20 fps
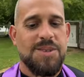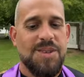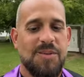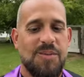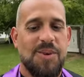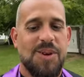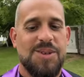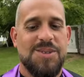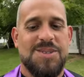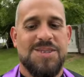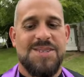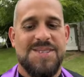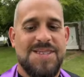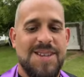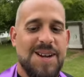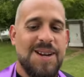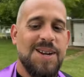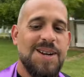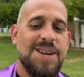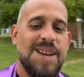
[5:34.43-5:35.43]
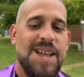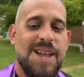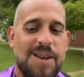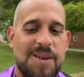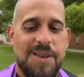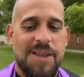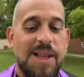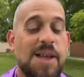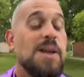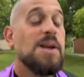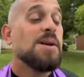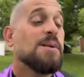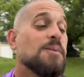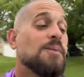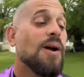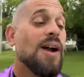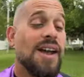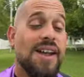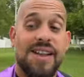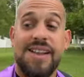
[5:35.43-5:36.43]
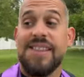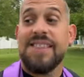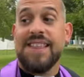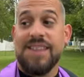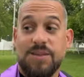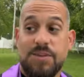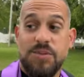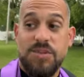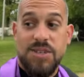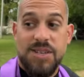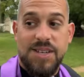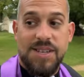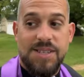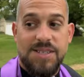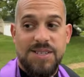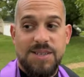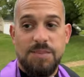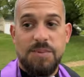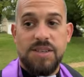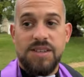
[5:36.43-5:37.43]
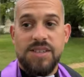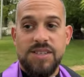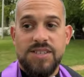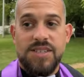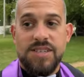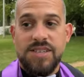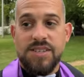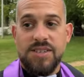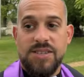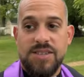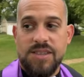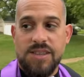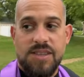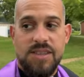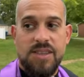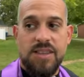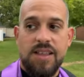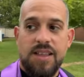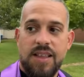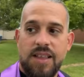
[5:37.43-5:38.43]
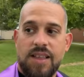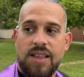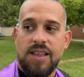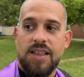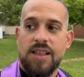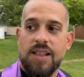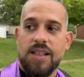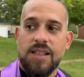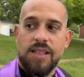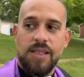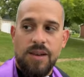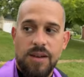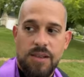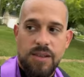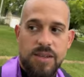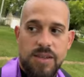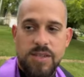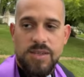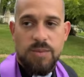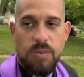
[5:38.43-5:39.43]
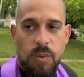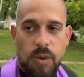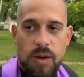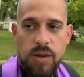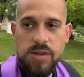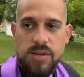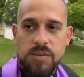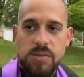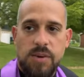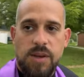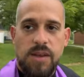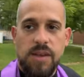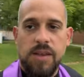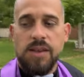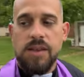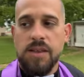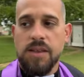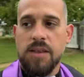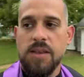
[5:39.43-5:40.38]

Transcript: While she's staring down, right? That's what she needs to be. She just literally just walks away.